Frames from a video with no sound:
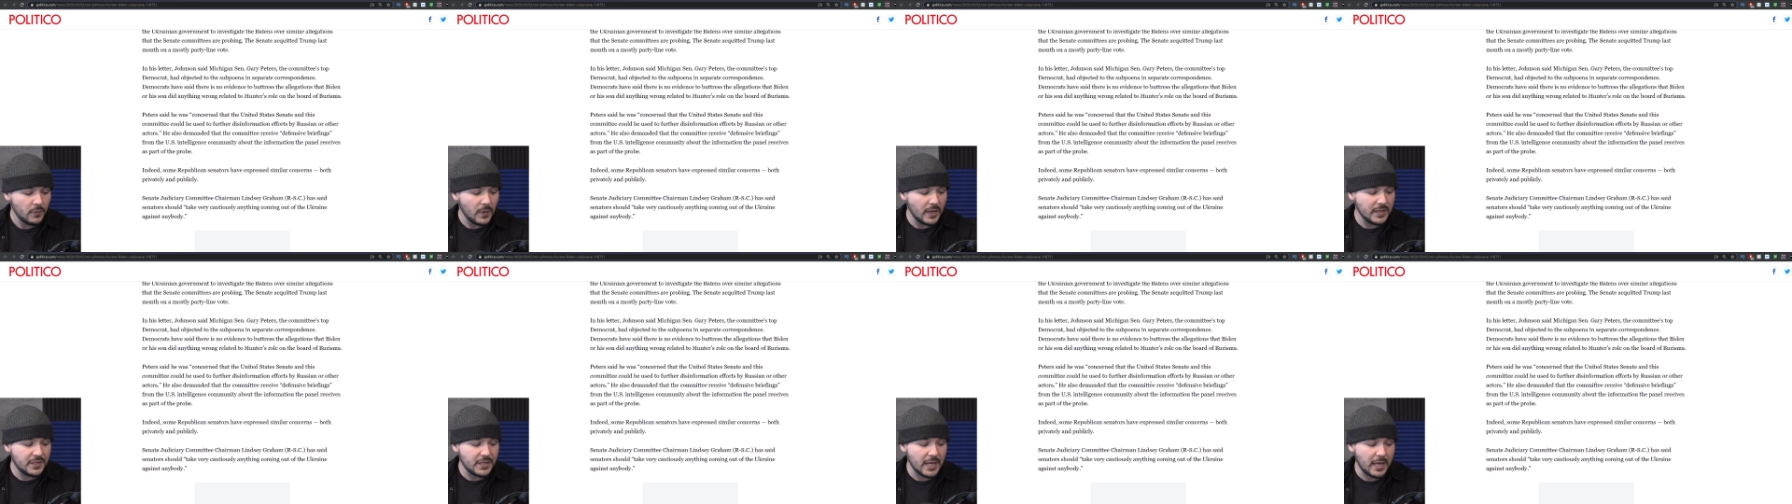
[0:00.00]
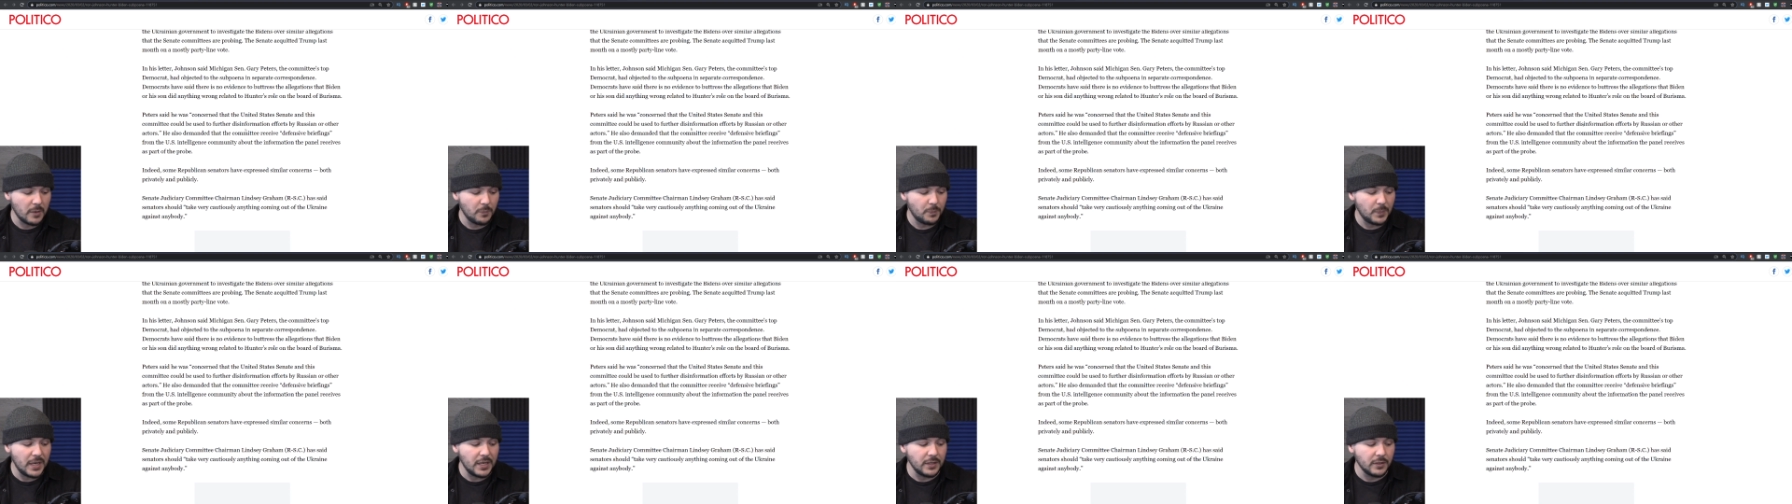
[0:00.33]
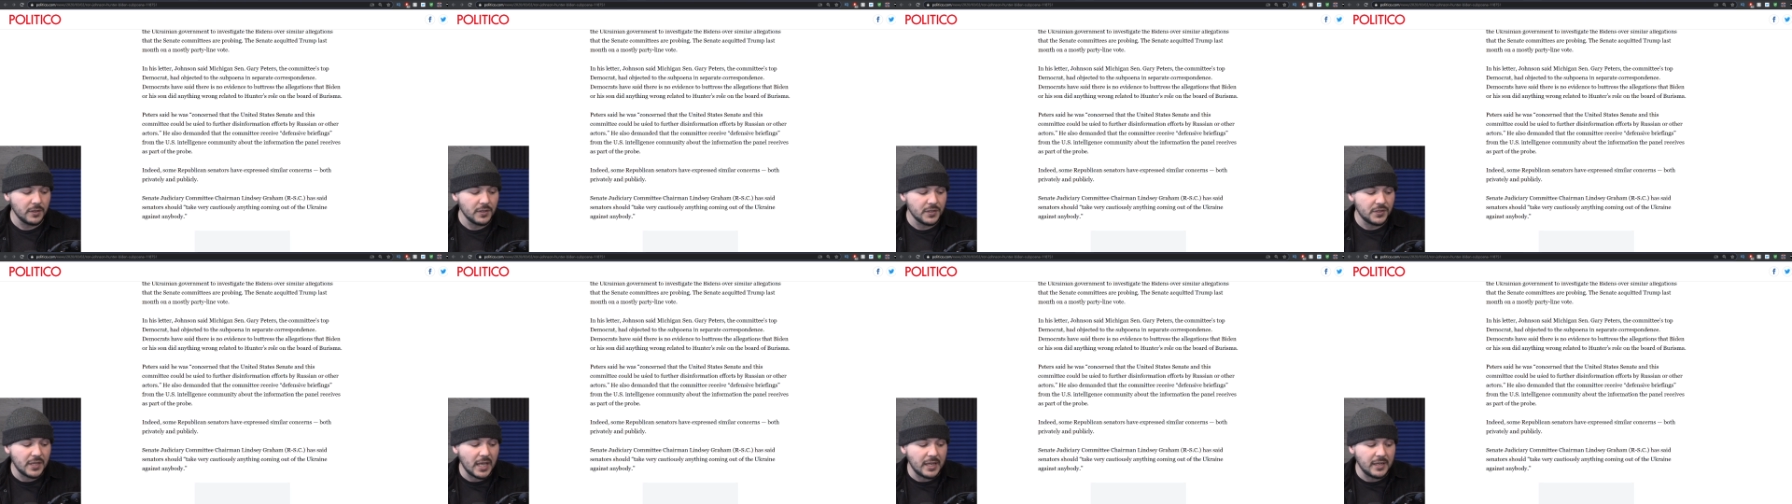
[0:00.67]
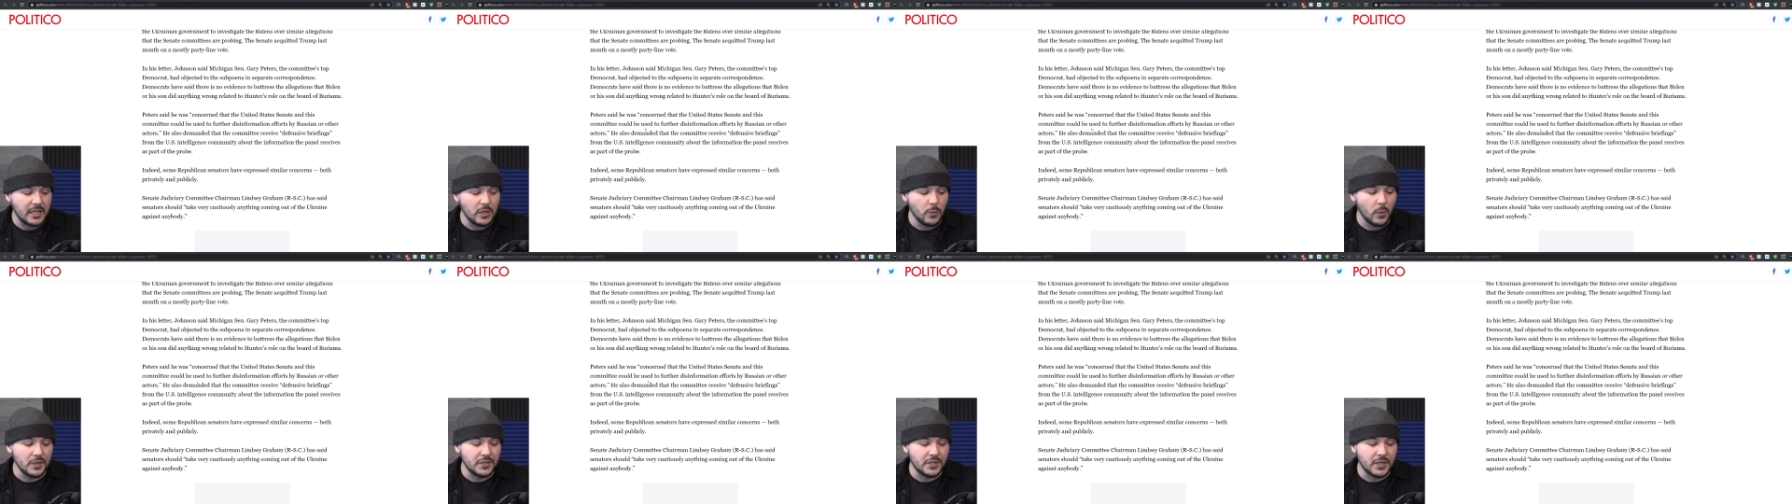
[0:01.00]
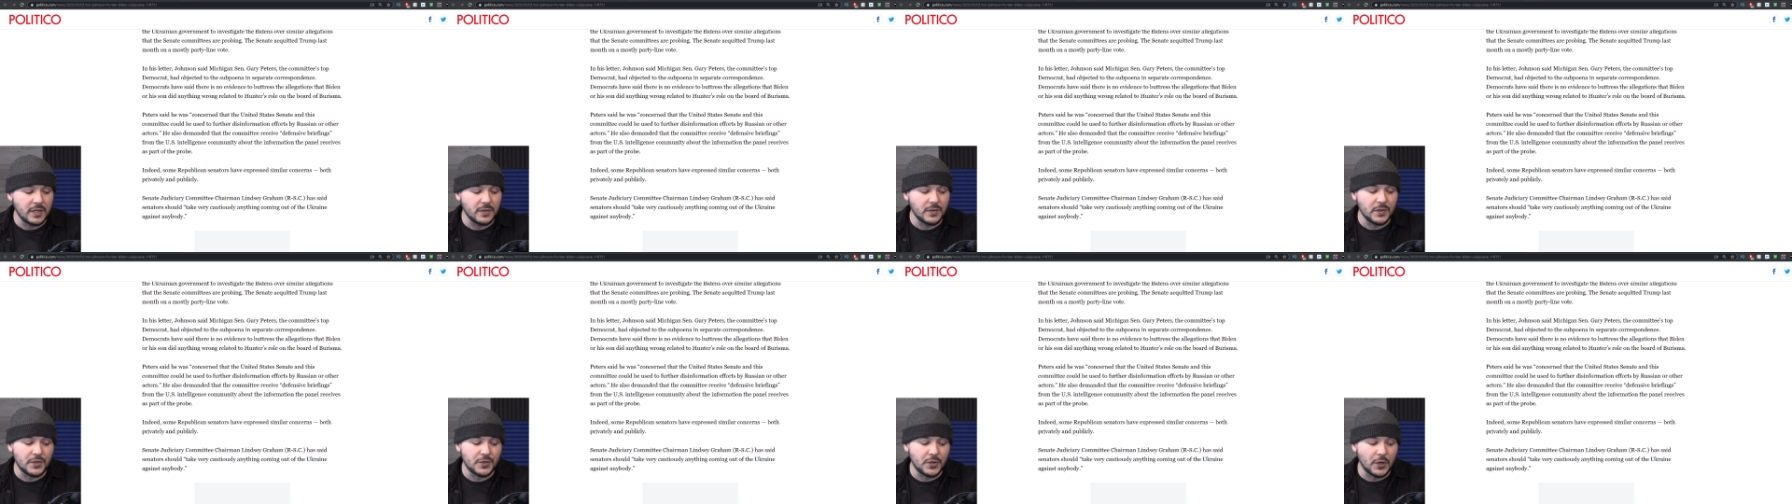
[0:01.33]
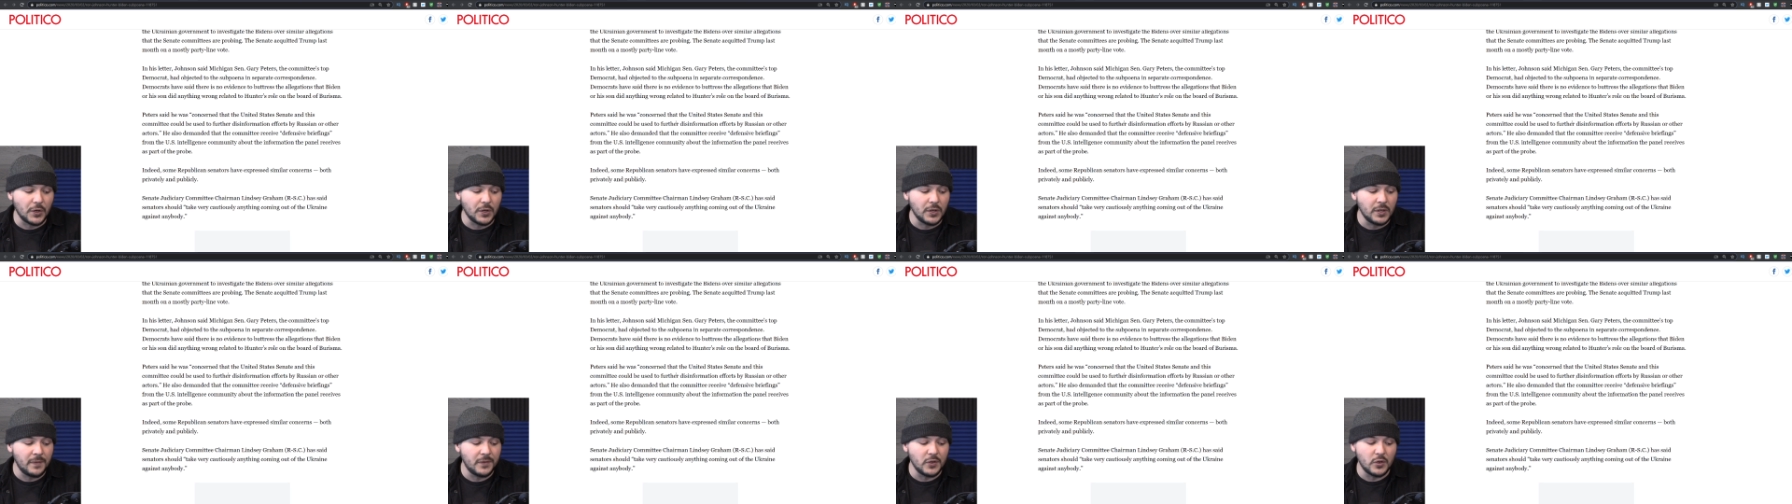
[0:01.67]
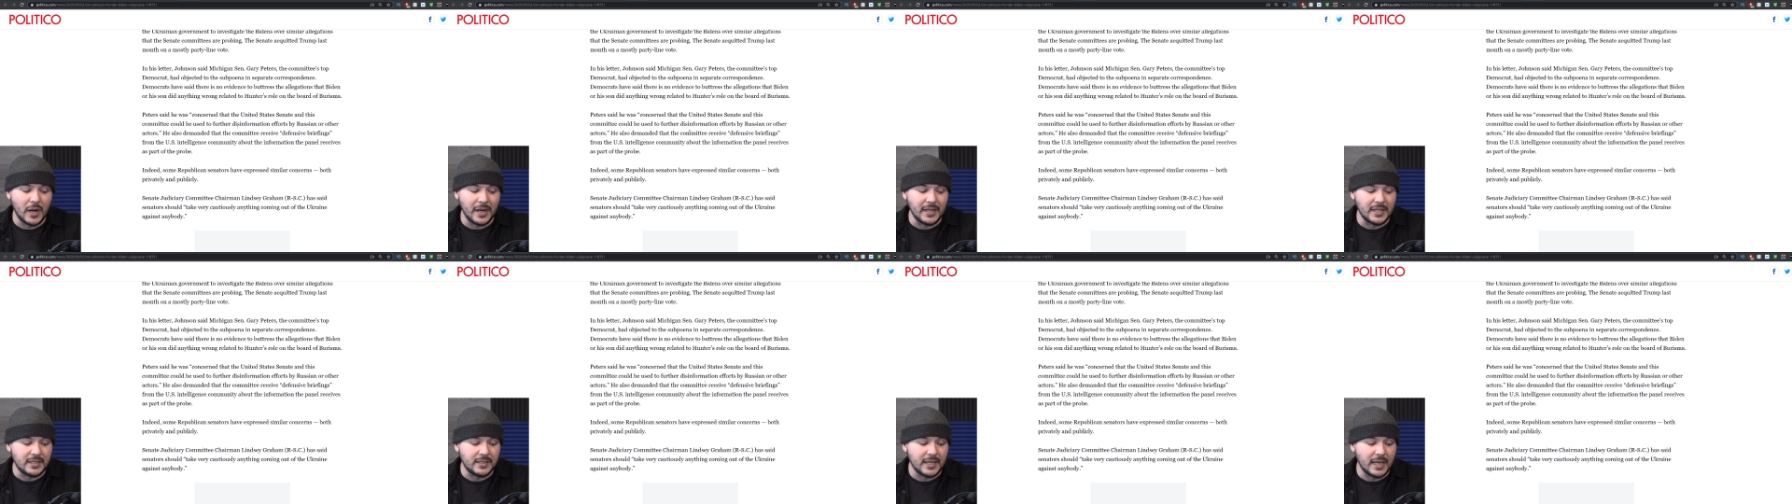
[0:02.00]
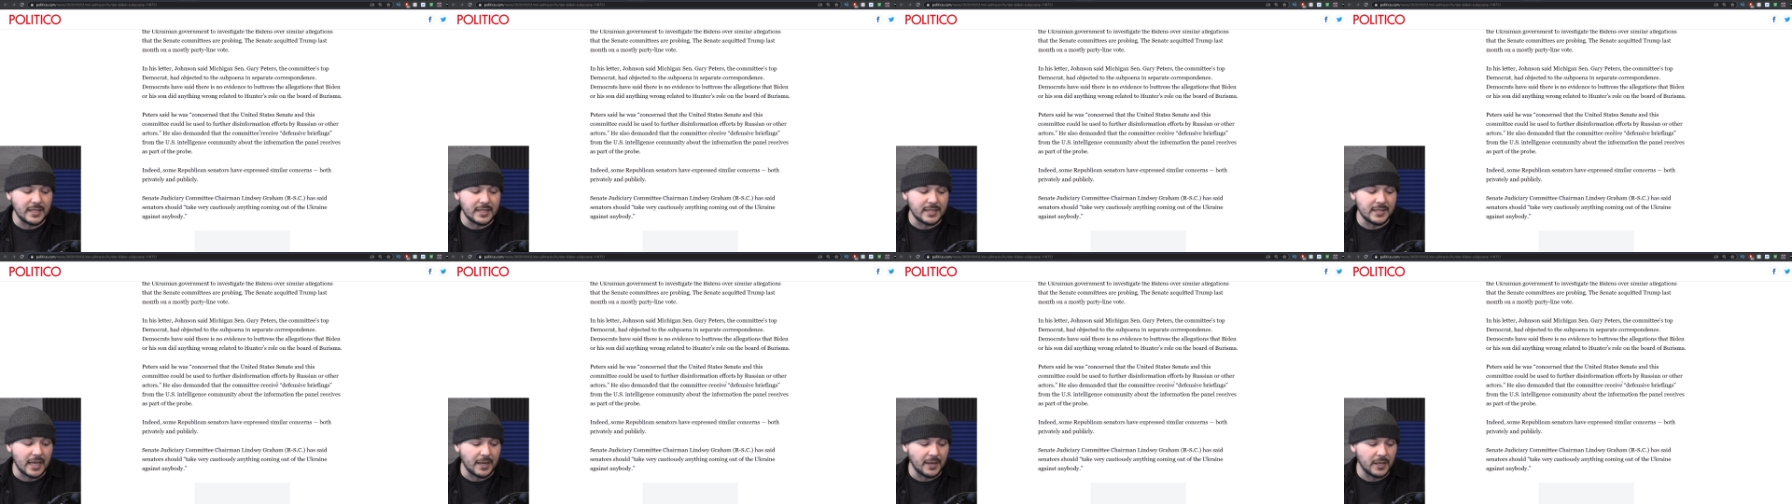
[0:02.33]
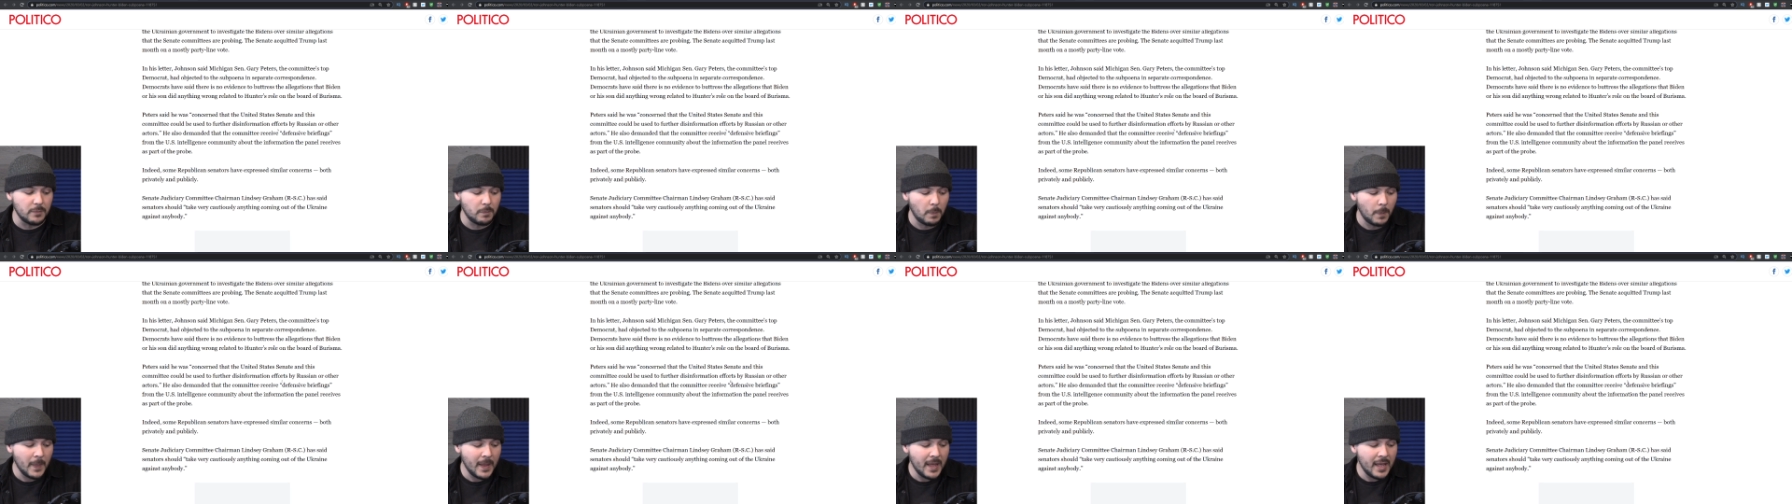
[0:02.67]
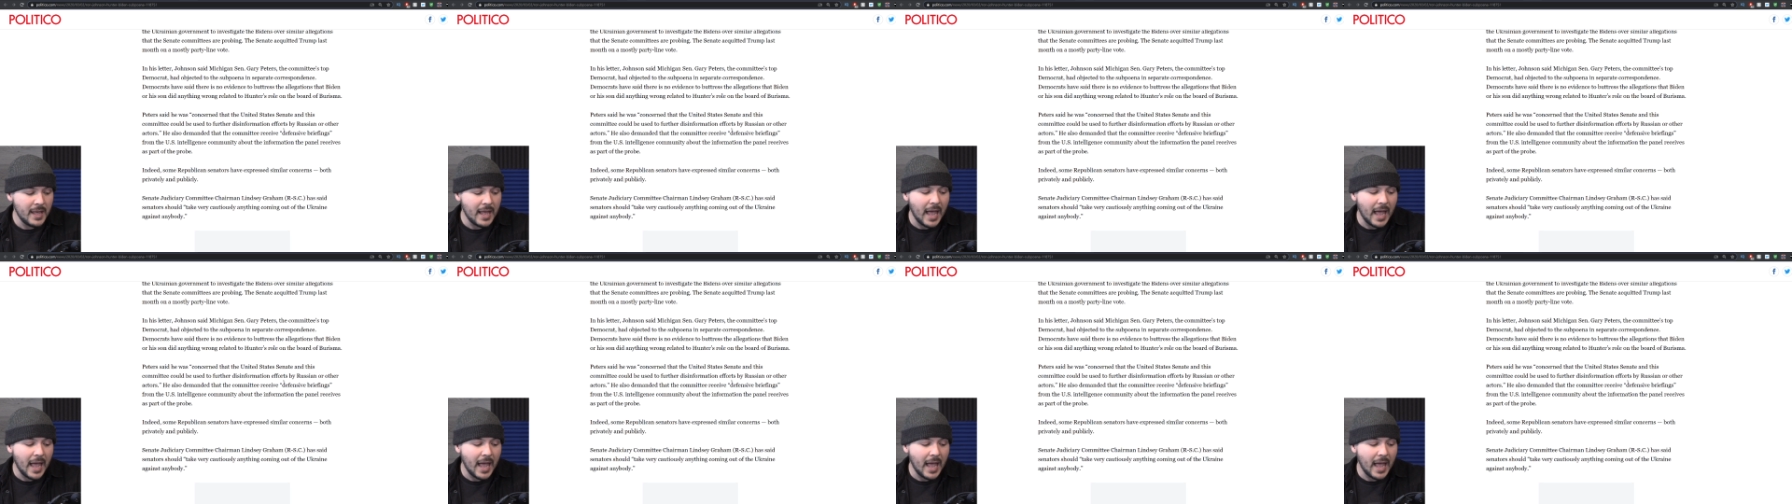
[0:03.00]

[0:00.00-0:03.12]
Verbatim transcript: They say Peters said he was concerned the United States Senate